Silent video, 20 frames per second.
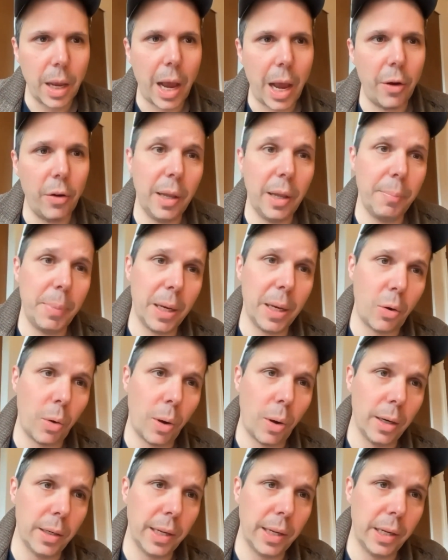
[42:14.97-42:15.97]
How would they be
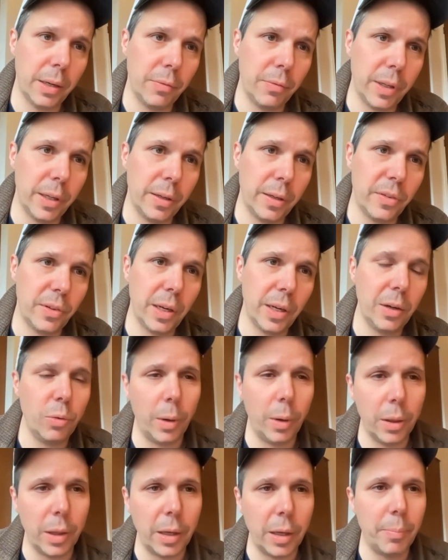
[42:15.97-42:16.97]
quantitatively distinct?
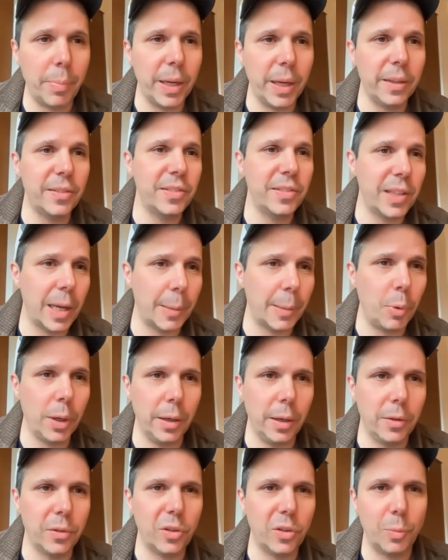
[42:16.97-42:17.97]
Well, they'd be separate
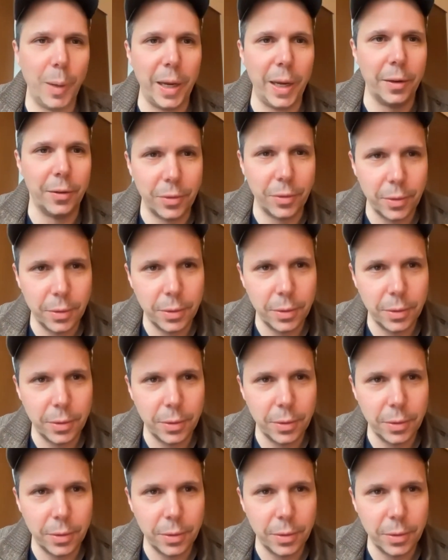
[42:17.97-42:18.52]
in space.